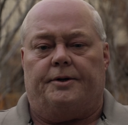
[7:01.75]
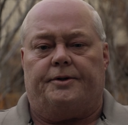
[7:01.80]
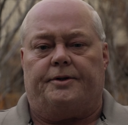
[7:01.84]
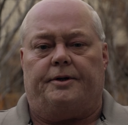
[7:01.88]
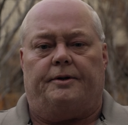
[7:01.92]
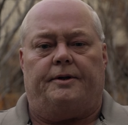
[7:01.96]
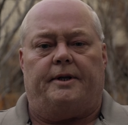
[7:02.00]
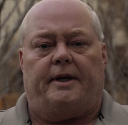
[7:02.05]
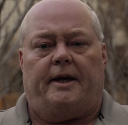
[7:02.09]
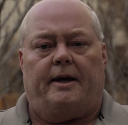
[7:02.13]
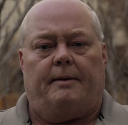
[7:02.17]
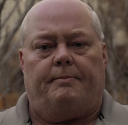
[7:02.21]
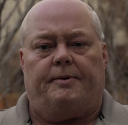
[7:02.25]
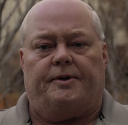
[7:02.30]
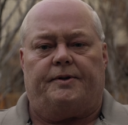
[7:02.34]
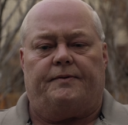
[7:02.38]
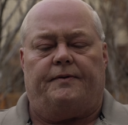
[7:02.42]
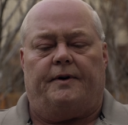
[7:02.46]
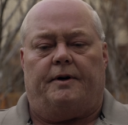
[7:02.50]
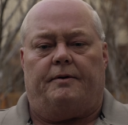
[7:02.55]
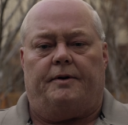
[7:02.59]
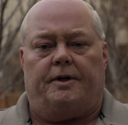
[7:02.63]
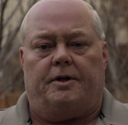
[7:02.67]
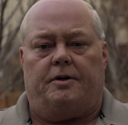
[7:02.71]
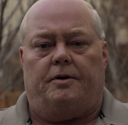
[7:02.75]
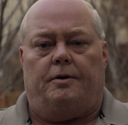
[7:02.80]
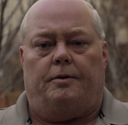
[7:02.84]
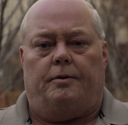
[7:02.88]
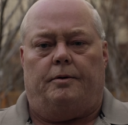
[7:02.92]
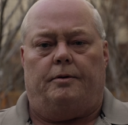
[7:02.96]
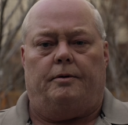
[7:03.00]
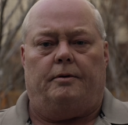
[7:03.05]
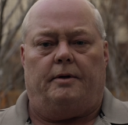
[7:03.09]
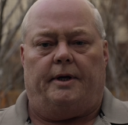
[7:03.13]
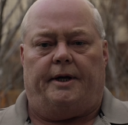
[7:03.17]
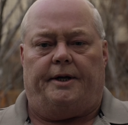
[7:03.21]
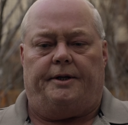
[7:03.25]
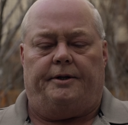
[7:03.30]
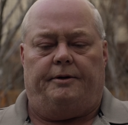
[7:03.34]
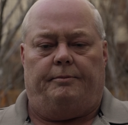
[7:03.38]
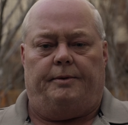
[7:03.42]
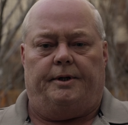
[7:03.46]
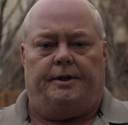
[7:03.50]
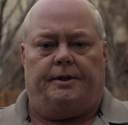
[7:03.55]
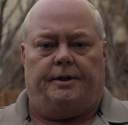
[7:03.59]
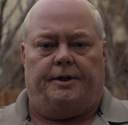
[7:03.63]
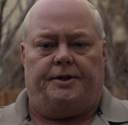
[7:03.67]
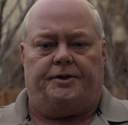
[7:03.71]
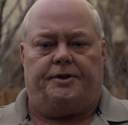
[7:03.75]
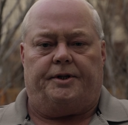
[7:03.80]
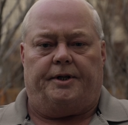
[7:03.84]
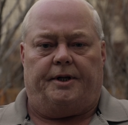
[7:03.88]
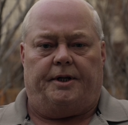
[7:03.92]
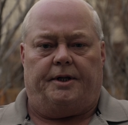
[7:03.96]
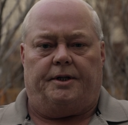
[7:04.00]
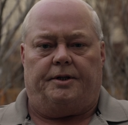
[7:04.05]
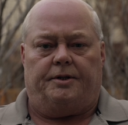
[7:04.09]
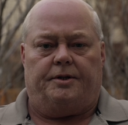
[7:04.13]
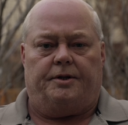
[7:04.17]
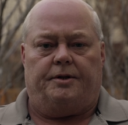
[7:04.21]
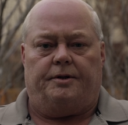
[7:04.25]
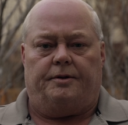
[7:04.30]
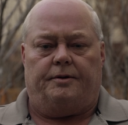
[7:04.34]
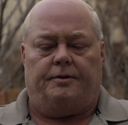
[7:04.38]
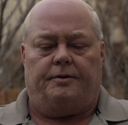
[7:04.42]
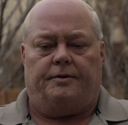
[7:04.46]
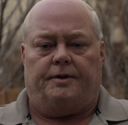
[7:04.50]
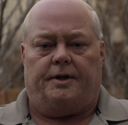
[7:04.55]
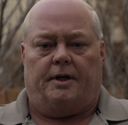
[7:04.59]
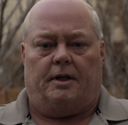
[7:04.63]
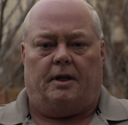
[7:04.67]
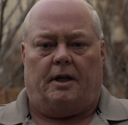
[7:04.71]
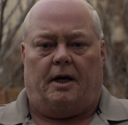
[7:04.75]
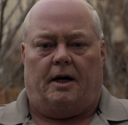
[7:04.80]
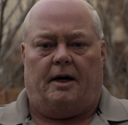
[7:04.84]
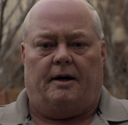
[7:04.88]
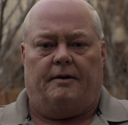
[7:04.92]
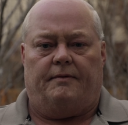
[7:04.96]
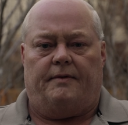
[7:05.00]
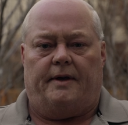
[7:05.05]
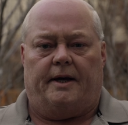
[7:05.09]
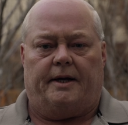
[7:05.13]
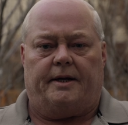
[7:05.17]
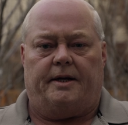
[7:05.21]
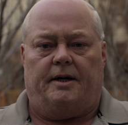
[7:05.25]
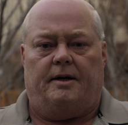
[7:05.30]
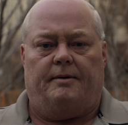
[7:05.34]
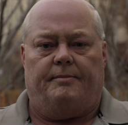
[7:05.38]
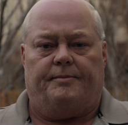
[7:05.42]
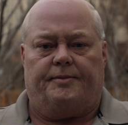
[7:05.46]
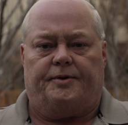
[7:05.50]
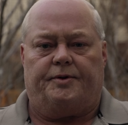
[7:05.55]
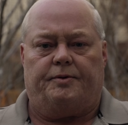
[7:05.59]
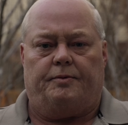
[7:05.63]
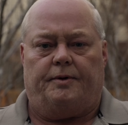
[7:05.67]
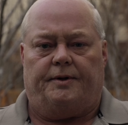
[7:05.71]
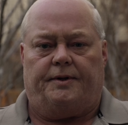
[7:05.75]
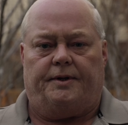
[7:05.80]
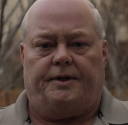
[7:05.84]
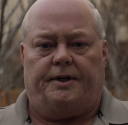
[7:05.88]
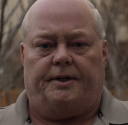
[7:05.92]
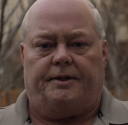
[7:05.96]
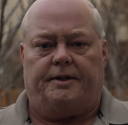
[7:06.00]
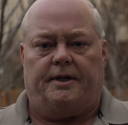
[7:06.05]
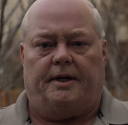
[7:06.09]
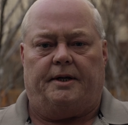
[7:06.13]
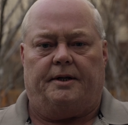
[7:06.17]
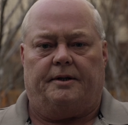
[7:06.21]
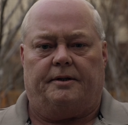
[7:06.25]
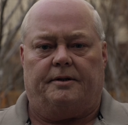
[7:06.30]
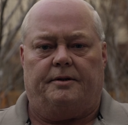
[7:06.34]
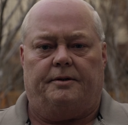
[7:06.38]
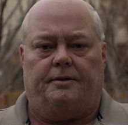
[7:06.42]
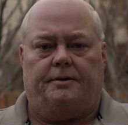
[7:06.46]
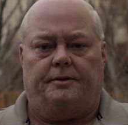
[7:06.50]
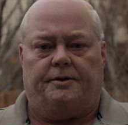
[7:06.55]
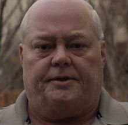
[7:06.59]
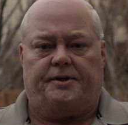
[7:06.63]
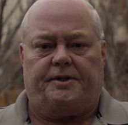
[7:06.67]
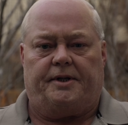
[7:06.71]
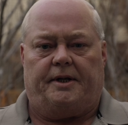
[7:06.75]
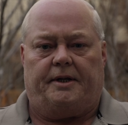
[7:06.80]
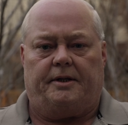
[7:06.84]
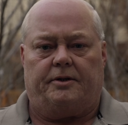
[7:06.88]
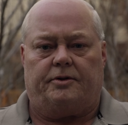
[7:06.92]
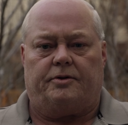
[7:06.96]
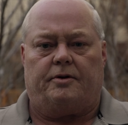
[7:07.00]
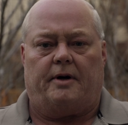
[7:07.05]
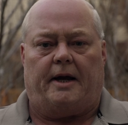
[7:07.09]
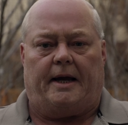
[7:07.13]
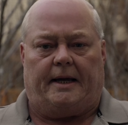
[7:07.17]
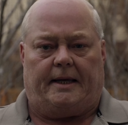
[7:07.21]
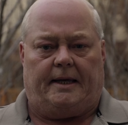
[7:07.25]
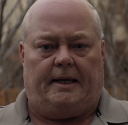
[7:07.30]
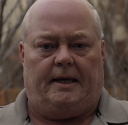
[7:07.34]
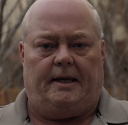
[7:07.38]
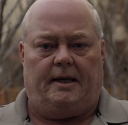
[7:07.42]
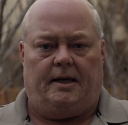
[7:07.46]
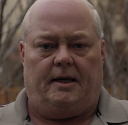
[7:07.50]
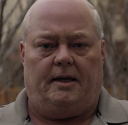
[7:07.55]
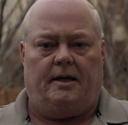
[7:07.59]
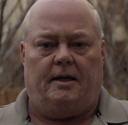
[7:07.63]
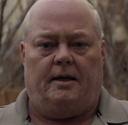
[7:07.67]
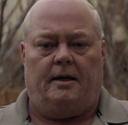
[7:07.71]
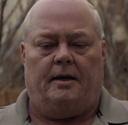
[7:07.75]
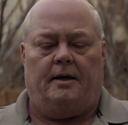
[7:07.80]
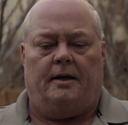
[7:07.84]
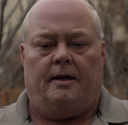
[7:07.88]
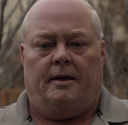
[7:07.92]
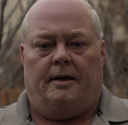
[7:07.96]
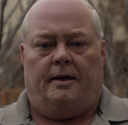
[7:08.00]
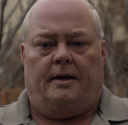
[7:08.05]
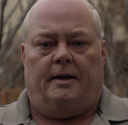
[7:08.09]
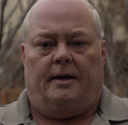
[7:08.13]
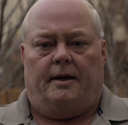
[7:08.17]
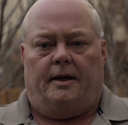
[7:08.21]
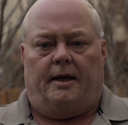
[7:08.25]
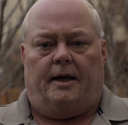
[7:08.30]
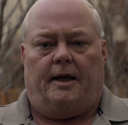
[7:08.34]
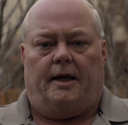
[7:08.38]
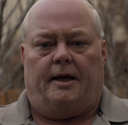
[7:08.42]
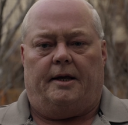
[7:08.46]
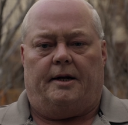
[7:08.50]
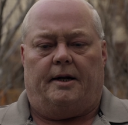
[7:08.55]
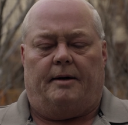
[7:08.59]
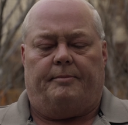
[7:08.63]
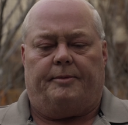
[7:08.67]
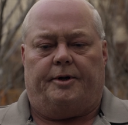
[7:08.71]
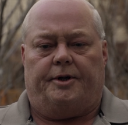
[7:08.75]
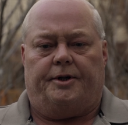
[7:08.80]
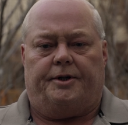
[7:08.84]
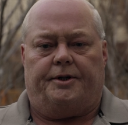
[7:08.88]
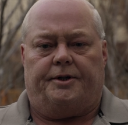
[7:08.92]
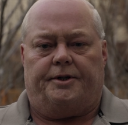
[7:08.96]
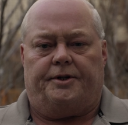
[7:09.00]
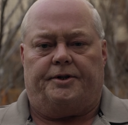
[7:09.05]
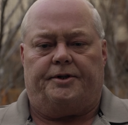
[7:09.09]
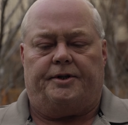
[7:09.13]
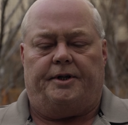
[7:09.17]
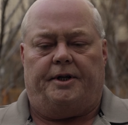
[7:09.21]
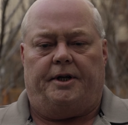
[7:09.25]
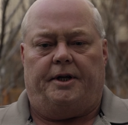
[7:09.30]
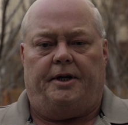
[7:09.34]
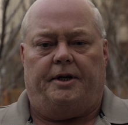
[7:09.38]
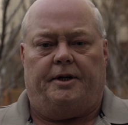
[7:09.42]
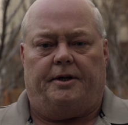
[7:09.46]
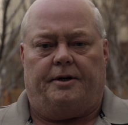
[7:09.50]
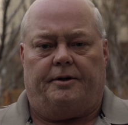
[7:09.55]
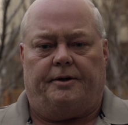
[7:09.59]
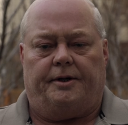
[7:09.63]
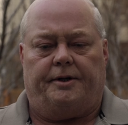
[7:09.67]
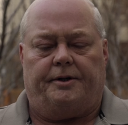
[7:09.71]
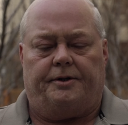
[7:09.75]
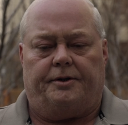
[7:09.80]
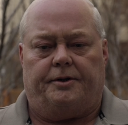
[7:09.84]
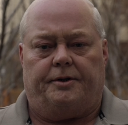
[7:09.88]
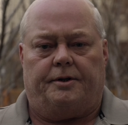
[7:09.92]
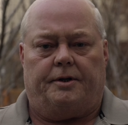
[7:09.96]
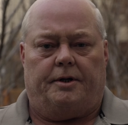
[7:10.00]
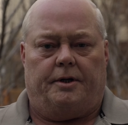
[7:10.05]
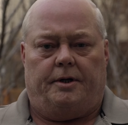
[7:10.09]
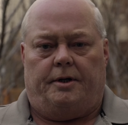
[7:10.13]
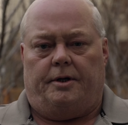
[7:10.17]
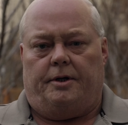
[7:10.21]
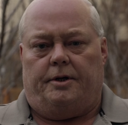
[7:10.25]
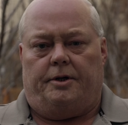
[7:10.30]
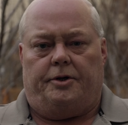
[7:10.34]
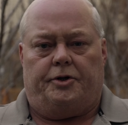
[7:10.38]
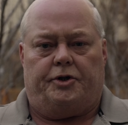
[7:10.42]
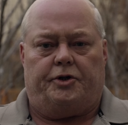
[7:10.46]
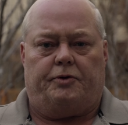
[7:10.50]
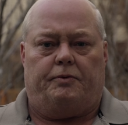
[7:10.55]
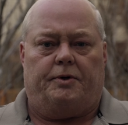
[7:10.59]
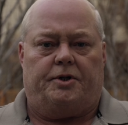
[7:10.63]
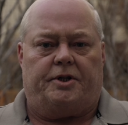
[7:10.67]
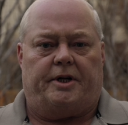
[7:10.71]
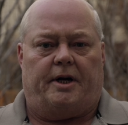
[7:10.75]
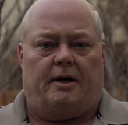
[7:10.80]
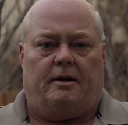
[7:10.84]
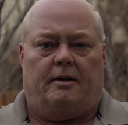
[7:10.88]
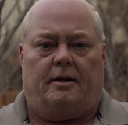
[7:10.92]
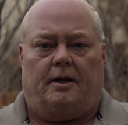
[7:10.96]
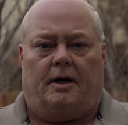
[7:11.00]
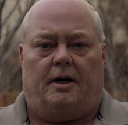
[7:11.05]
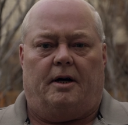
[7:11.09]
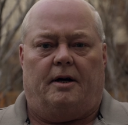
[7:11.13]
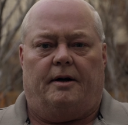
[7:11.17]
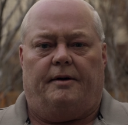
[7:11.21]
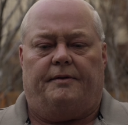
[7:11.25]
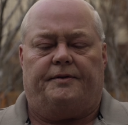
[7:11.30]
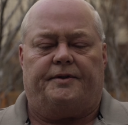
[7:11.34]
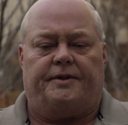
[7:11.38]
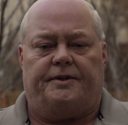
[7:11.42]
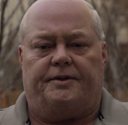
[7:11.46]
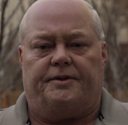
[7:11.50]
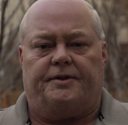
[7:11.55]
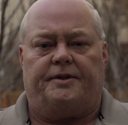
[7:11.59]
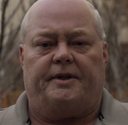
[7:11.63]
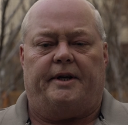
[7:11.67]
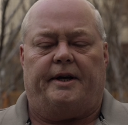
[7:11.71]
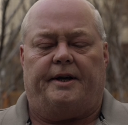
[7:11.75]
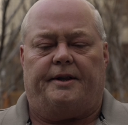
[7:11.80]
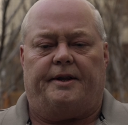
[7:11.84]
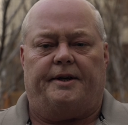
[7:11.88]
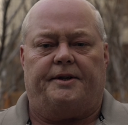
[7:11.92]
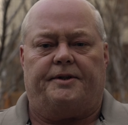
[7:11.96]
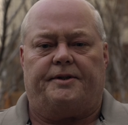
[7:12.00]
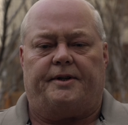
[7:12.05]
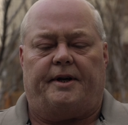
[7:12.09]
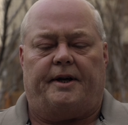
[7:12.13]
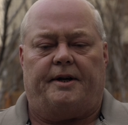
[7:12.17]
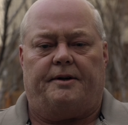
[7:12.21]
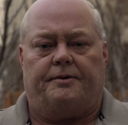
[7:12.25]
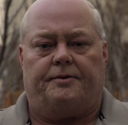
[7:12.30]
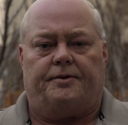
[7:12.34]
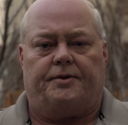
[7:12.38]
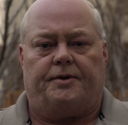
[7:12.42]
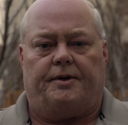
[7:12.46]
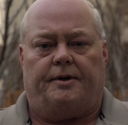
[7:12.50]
So the app is very cool, and you've been listening to the lav that comes with the Tentacle Sync Track E. And I'm going to sit here and switch out lavs and see how they sound.